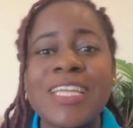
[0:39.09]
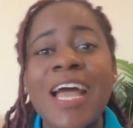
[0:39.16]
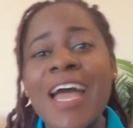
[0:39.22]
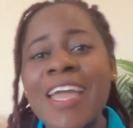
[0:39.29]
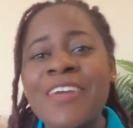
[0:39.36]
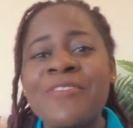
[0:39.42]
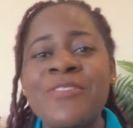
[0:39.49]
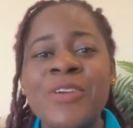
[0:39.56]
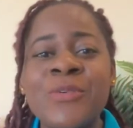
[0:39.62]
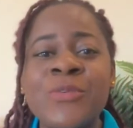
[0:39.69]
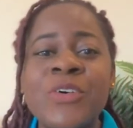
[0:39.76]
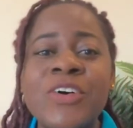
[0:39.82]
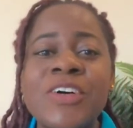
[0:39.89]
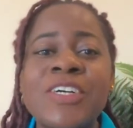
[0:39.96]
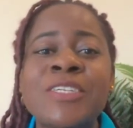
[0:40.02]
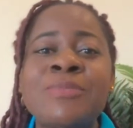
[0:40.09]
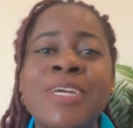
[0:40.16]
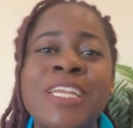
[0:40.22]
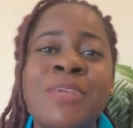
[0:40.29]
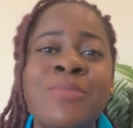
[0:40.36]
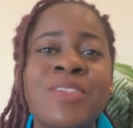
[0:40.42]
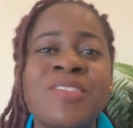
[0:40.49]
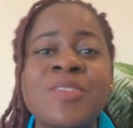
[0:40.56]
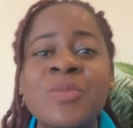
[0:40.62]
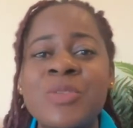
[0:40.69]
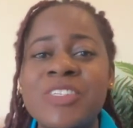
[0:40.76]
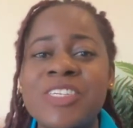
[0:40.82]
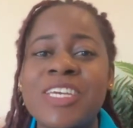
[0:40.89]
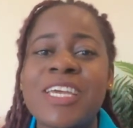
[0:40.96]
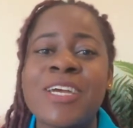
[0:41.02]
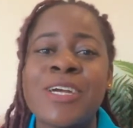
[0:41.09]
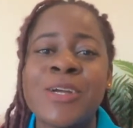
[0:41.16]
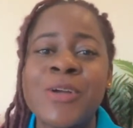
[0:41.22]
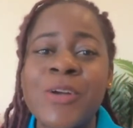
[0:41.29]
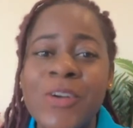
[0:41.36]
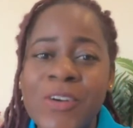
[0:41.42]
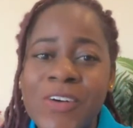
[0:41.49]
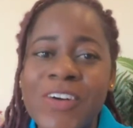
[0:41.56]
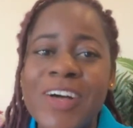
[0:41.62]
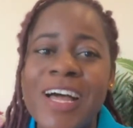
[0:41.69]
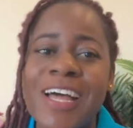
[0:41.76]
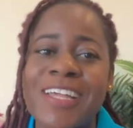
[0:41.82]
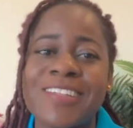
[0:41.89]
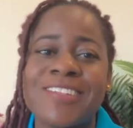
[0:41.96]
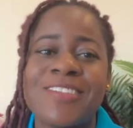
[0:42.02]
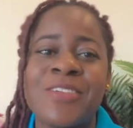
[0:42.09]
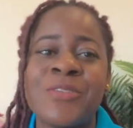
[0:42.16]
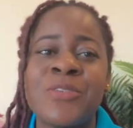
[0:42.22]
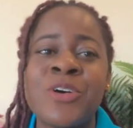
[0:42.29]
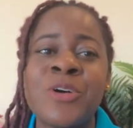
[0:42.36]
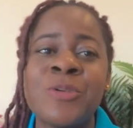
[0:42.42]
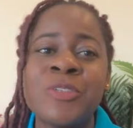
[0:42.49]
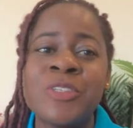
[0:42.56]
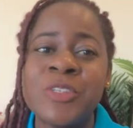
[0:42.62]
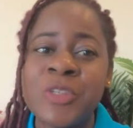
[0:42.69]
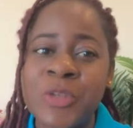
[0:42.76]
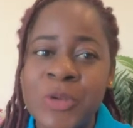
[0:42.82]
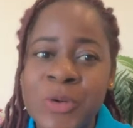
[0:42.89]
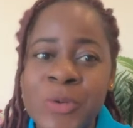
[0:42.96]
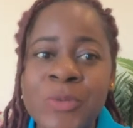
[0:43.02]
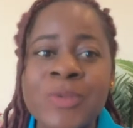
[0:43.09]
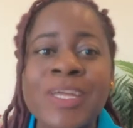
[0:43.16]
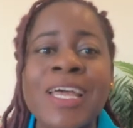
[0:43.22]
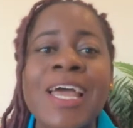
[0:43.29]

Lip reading: Hi, everyone. My name is Uche Agor. As you all know,